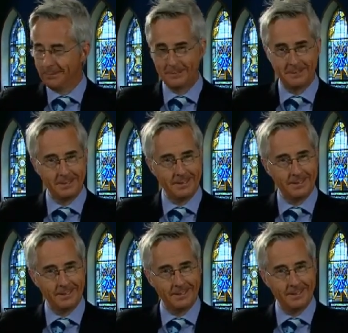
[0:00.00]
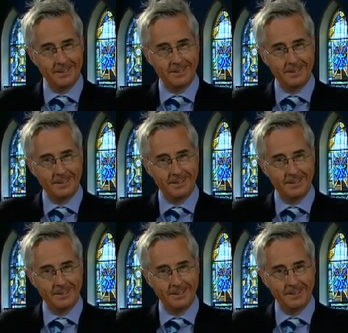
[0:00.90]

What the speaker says: [no speech]